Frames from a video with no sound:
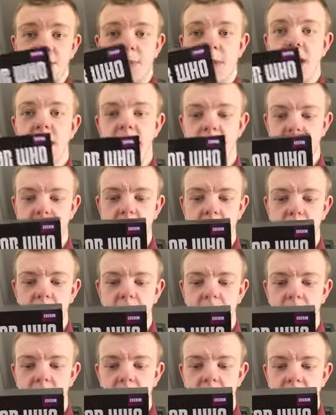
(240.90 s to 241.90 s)
yeah, there we
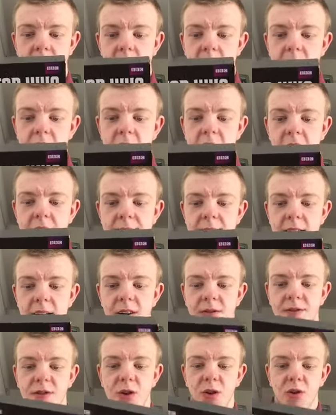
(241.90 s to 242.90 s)
go. And then,
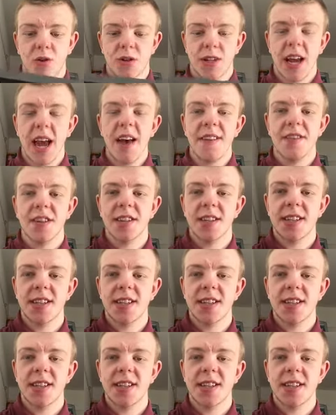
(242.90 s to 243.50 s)
of course, Heaven